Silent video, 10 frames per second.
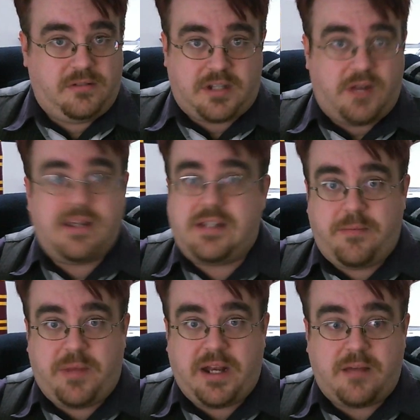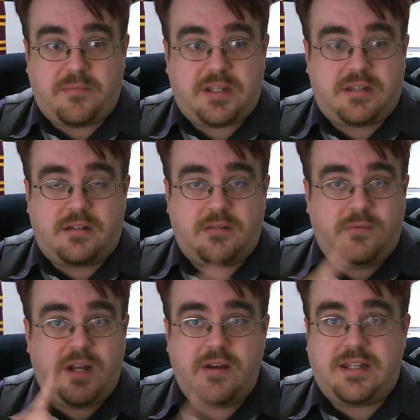don't need to see pin-ups.
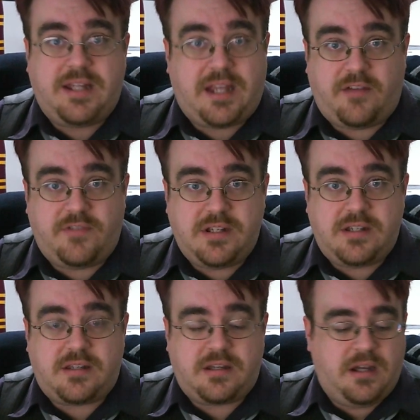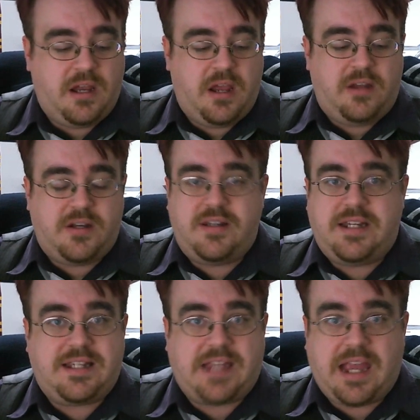We don't need to see covers. We don't need to
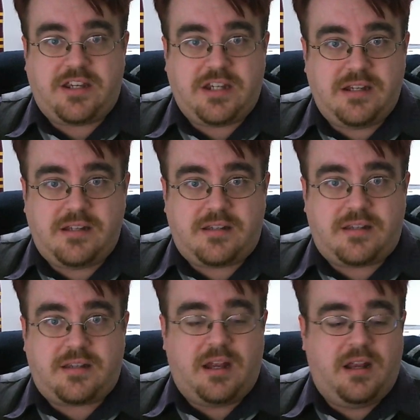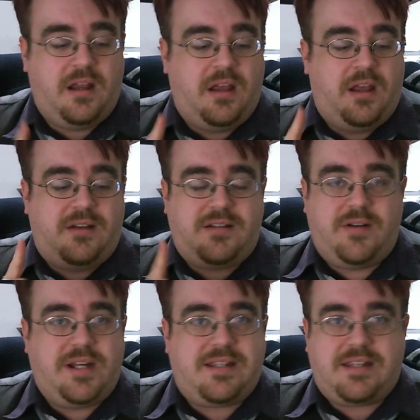see sketches. We
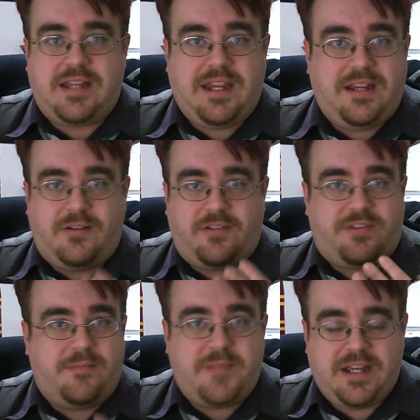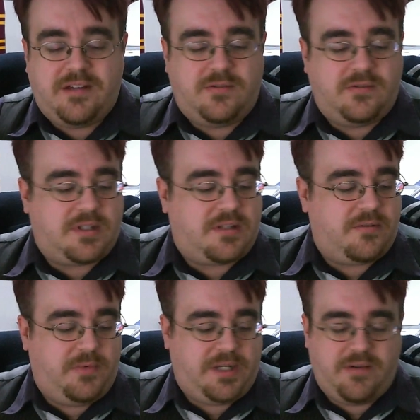don't need to see
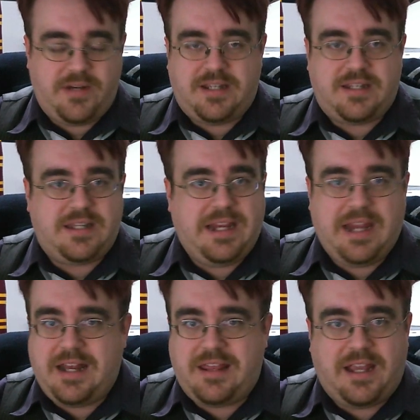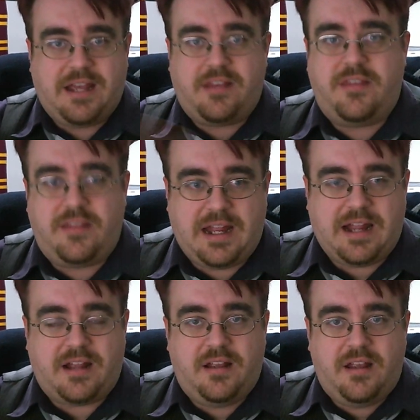thumbnails. We don't need to see anything other than
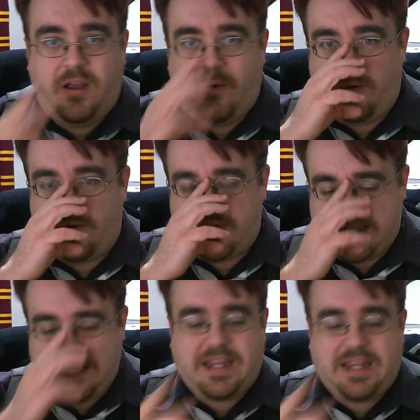that. We want to see,